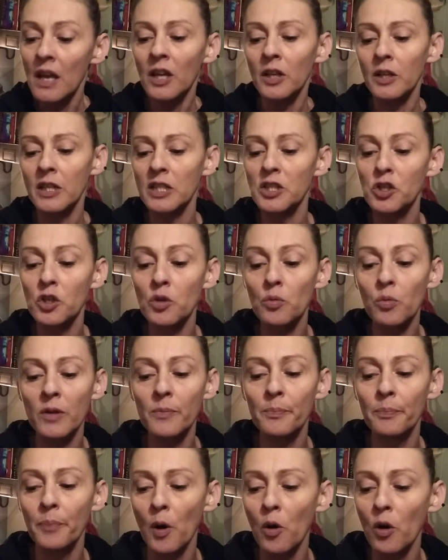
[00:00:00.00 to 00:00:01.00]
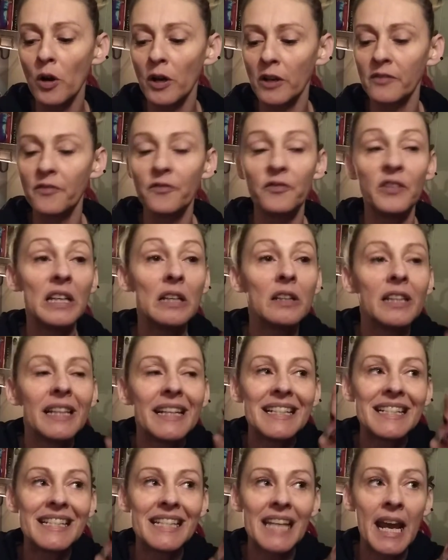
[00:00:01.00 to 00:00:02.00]
Because you were born
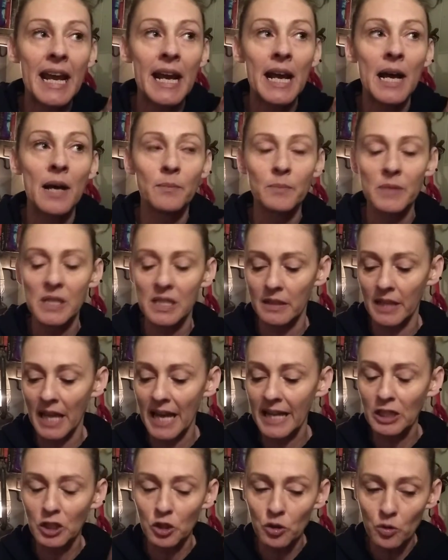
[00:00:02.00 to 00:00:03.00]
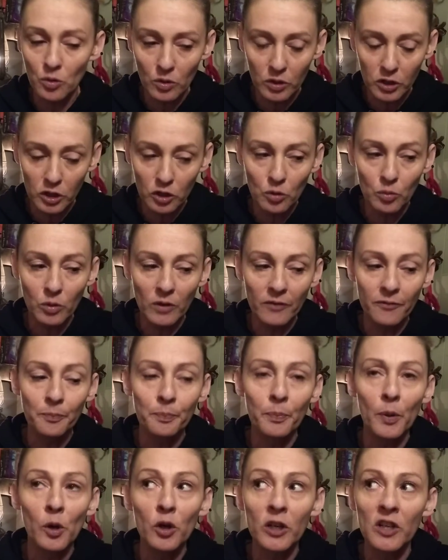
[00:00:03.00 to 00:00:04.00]
feeling damned, like you were
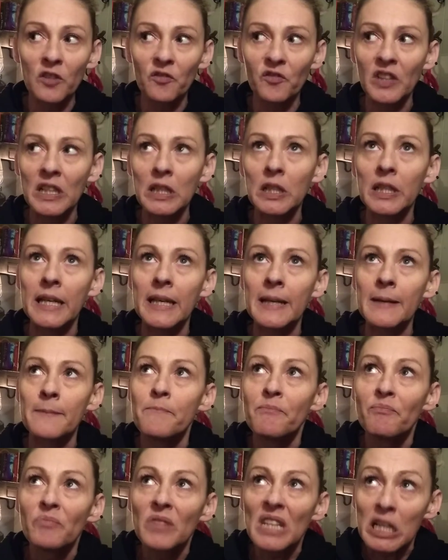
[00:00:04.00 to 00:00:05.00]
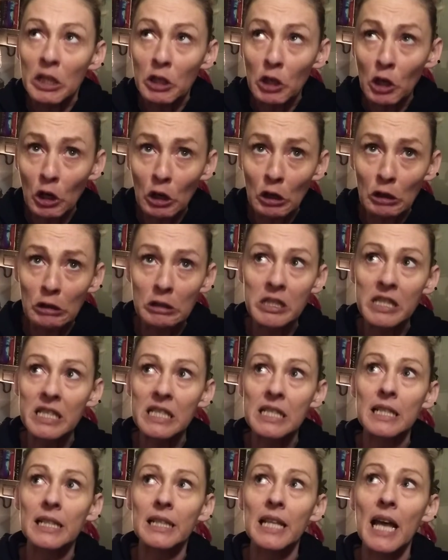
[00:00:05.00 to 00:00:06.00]
born feeling
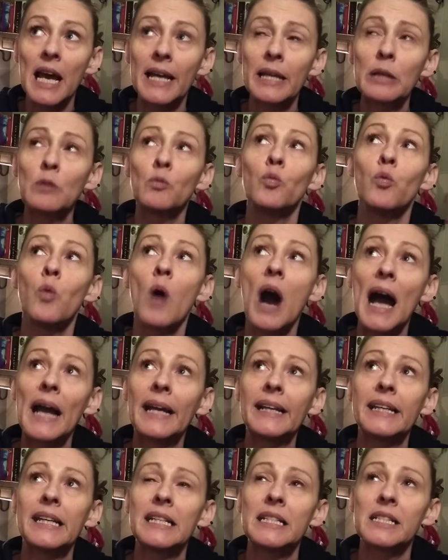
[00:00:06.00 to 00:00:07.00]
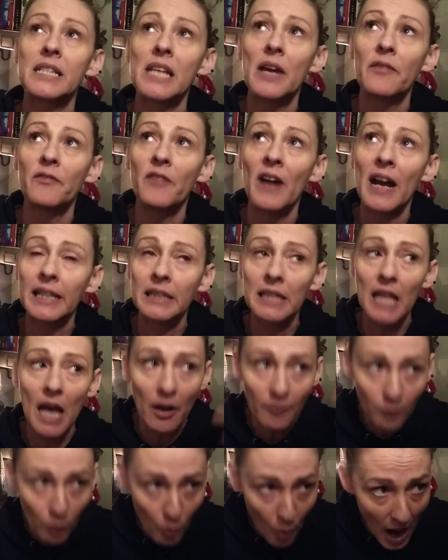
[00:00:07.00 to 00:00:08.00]
cursed, like, why can't I find
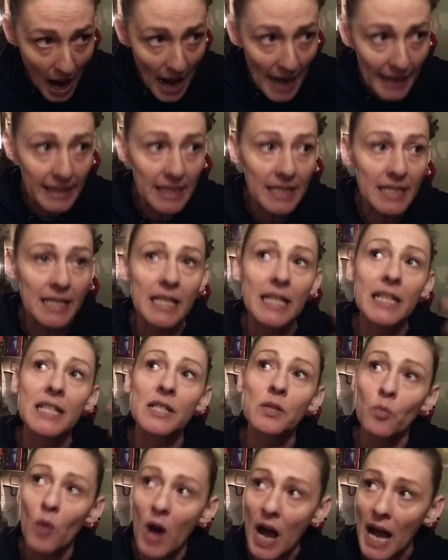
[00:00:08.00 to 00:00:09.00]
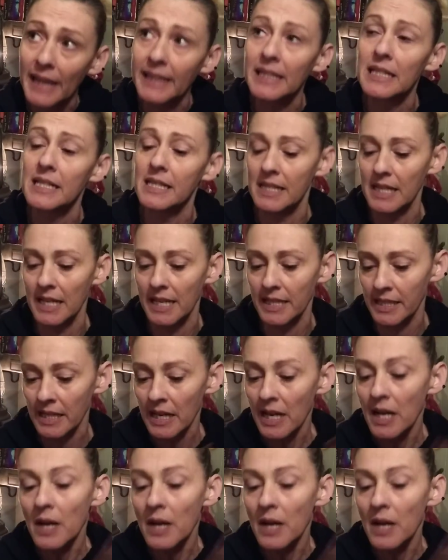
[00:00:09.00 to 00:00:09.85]
love? Why is this? Why is this?